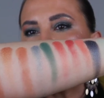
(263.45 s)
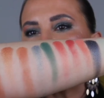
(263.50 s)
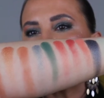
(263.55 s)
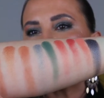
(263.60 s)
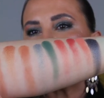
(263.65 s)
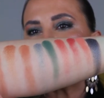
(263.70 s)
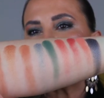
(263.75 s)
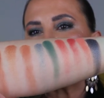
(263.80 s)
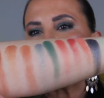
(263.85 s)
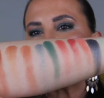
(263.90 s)
I
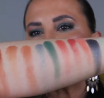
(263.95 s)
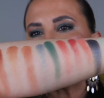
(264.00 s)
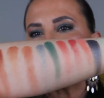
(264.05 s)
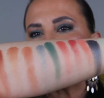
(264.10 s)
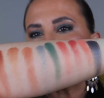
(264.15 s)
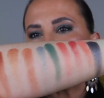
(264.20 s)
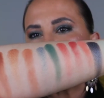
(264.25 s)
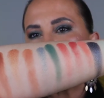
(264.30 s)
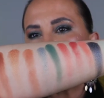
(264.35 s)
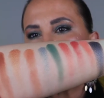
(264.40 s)
mentioned
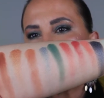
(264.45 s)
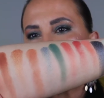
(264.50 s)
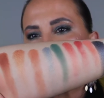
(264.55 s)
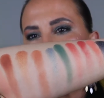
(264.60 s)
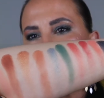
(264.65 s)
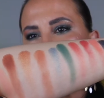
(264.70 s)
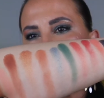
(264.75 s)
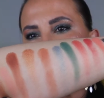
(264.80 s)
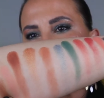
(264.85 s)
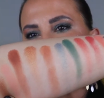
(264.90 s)

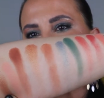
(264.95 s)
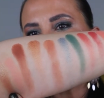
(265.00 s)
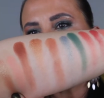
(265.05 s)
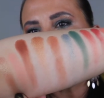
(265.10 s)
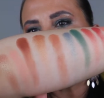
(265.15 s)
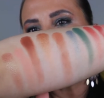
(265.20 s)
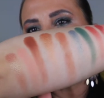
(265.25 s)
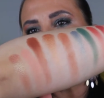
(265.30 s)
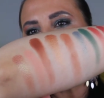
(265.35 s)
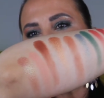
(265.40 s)
before.
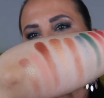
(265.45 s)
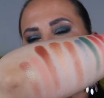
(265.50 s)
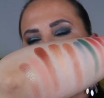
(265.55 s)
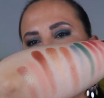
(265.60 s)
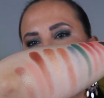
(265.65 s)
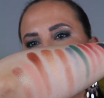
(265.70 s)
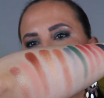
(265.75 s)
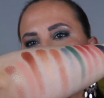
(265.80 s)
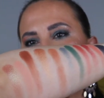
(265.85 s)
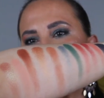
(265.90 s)

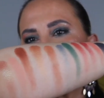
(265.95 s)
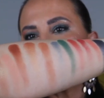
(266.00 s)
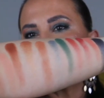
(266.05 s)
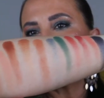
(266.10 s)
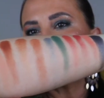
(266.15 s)
And